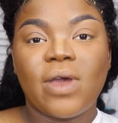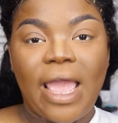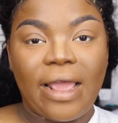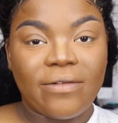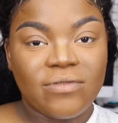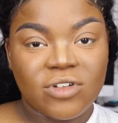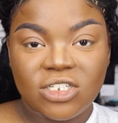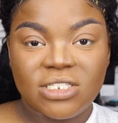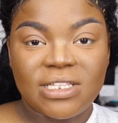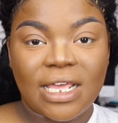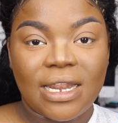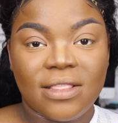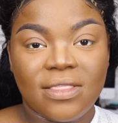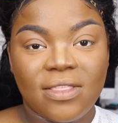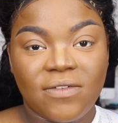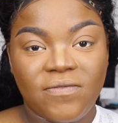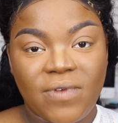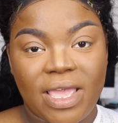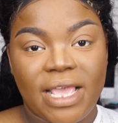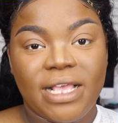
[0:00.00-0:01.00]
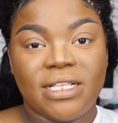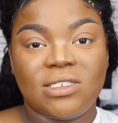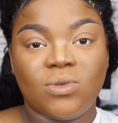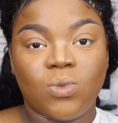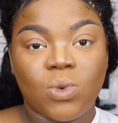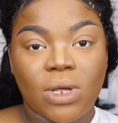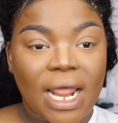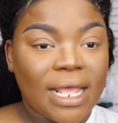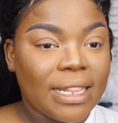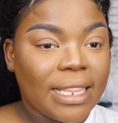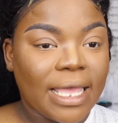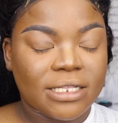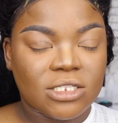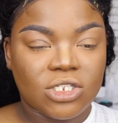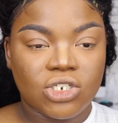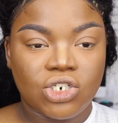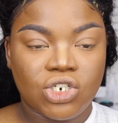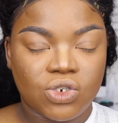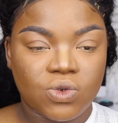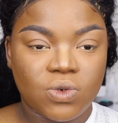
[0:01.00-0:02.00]
after setting the face, what I like
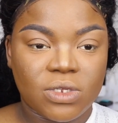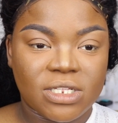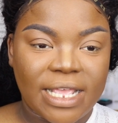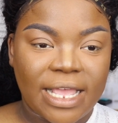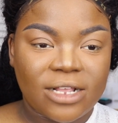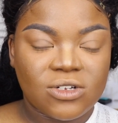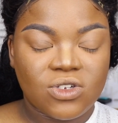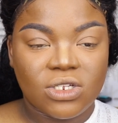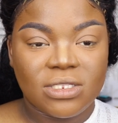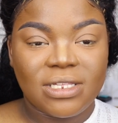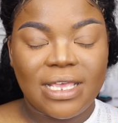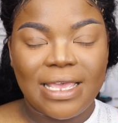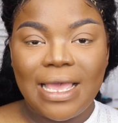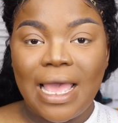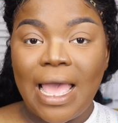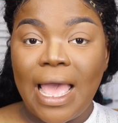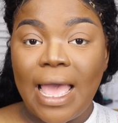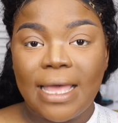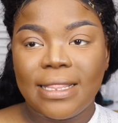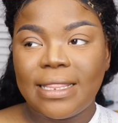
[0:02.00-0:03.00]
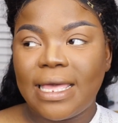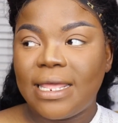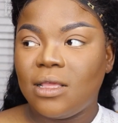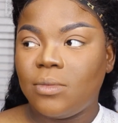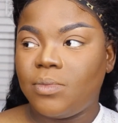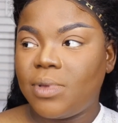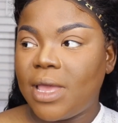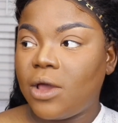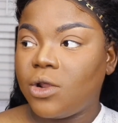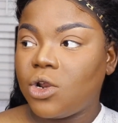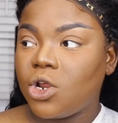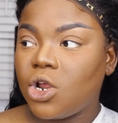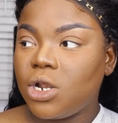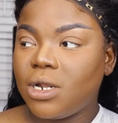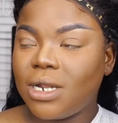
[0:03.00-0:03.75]
to do is actually take a highlighting powder.